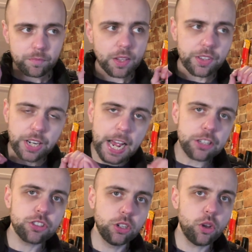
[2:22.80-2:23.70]
Then
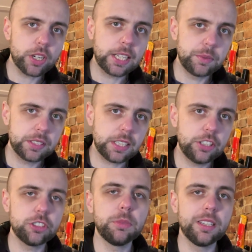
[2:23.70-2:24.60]
as you're logging with
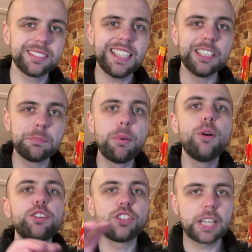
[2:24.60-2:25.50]
Station Master, it's
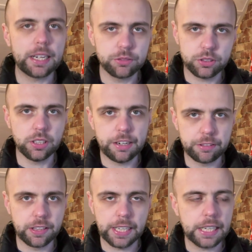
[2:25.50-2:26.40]
pushing out to
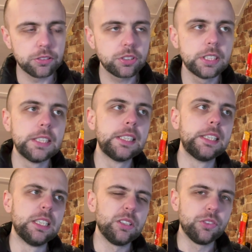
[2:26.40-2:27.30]
everything else.
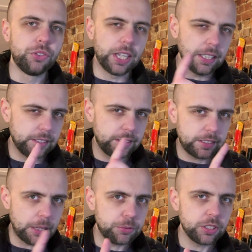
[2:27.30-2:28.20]
The
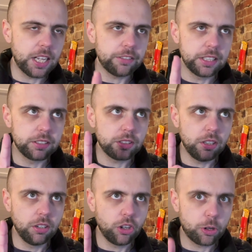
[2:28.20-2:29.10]
exception there is
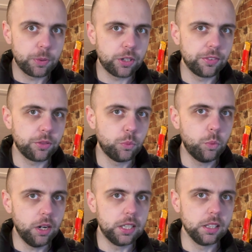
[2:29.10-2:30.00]
Logbook of the
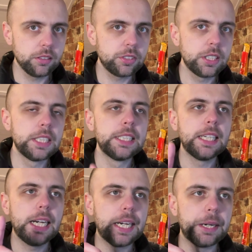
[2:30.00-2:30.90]
World,
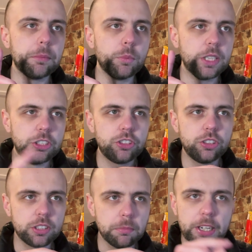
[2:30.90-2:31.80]
which
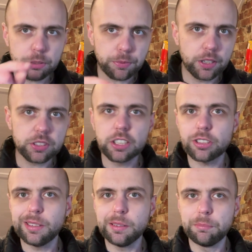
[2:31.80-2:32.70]
is a manual process,
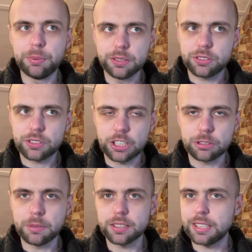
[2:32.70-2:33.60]
but
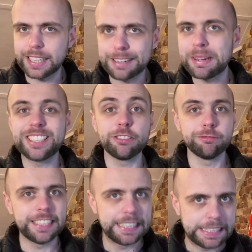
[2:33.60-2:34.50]
Station Master, again, makes it
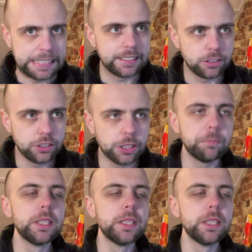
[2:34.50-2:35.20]
really easy to do.